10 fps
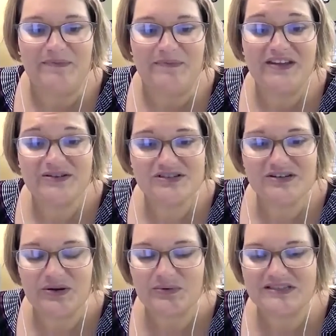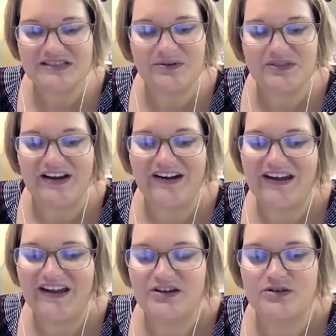that you didn't know was out there,
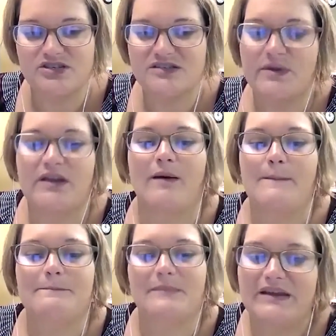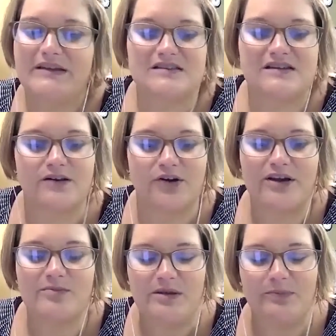and you just meet amazing,
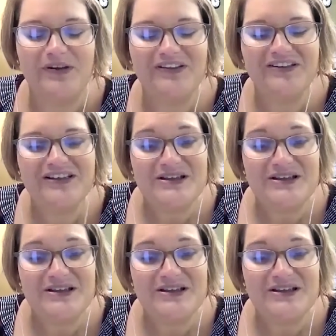great people.